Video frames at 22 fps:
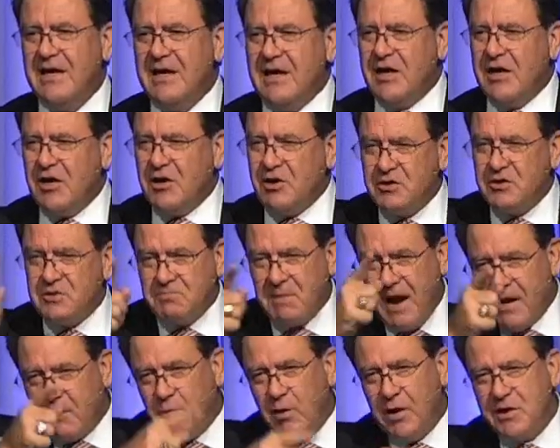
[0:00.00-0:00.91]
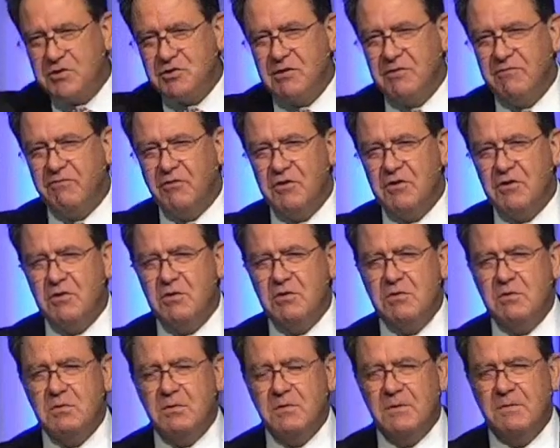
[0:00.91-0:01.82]
Here's my question for
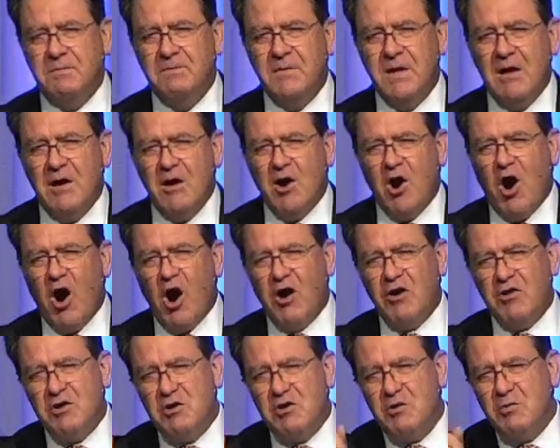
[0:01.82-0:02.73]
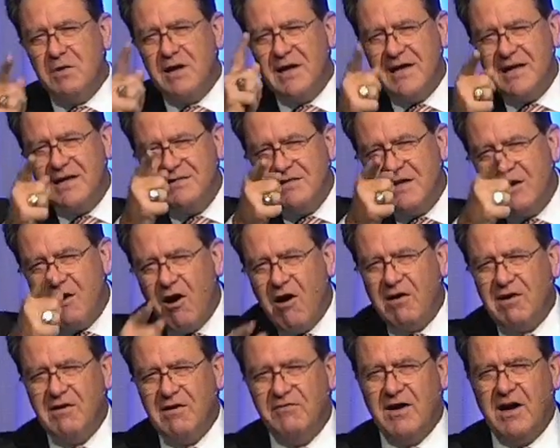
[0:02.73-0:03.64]
you. Are you in the
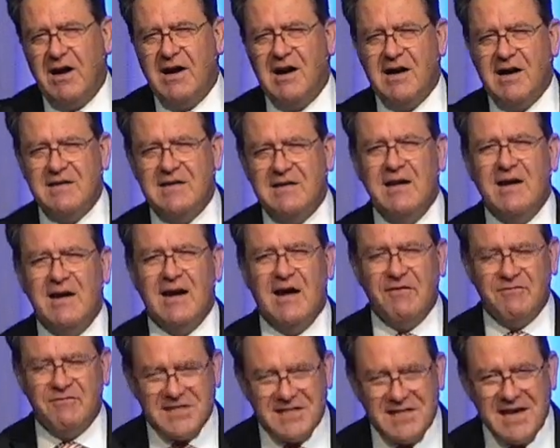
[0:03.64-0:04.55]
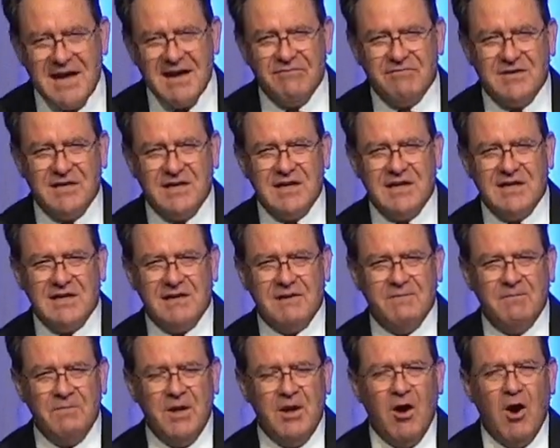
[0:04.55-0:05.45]
ark of God of
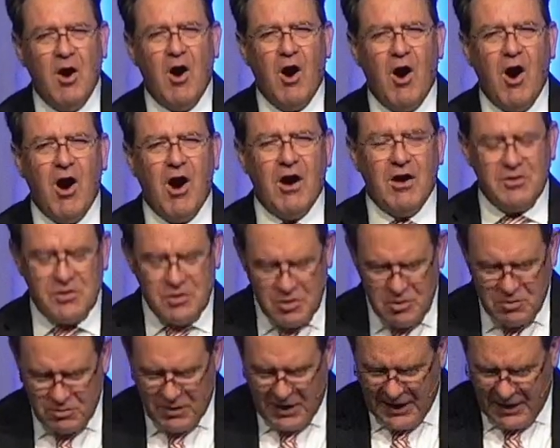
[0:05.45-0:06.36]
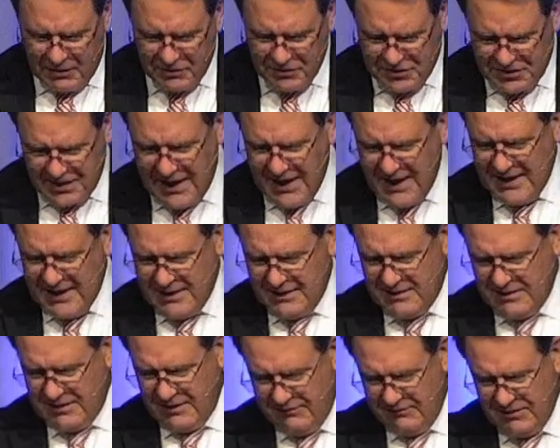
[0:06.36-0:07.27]
safety? Are you
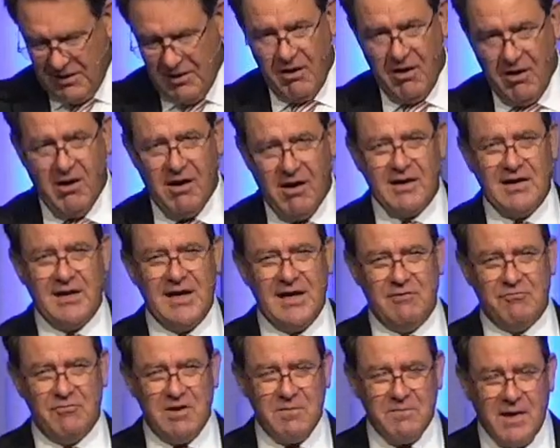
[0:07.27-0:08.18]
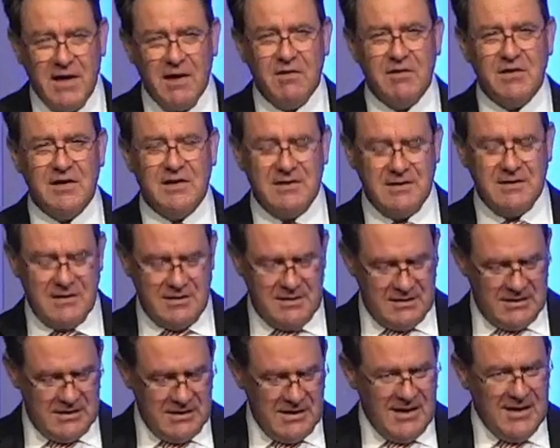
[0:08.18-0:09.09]
outside of the ark in rebellion?
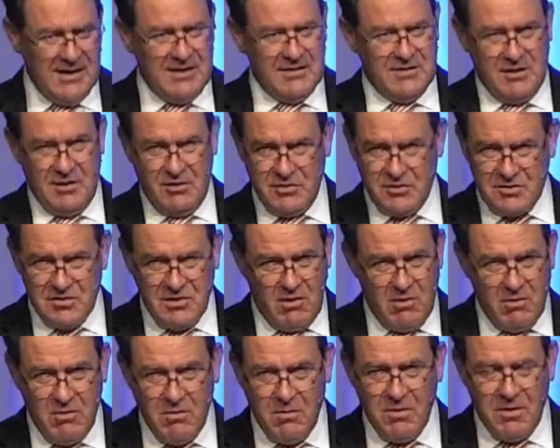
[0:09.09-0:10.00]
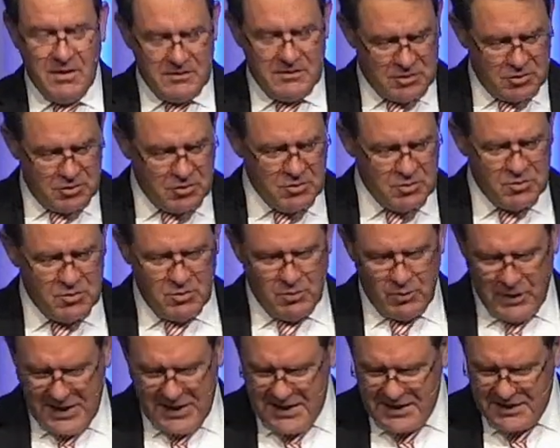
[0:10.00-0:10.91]
There's no two
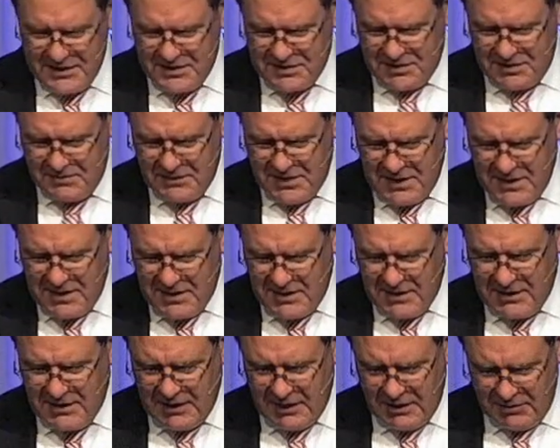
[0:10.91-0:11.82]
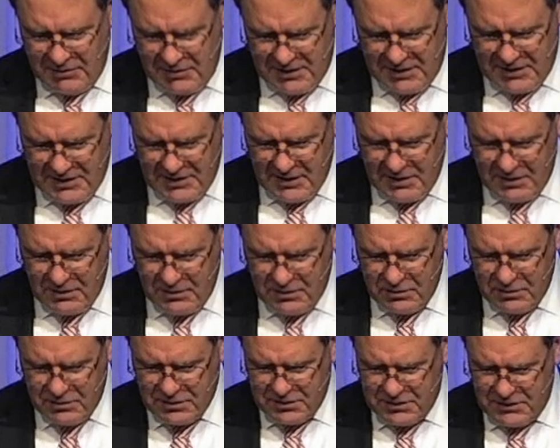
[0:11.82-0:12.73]
ways to be other than
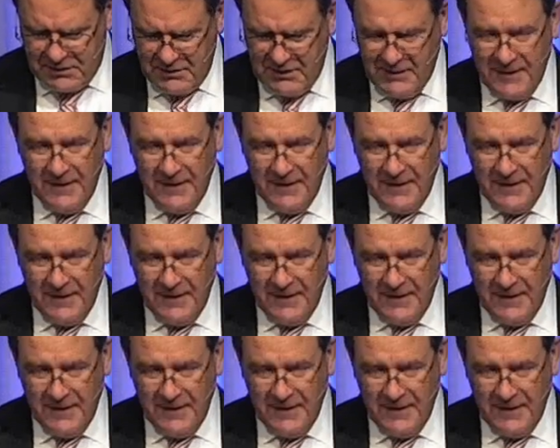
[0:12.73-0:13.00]
those.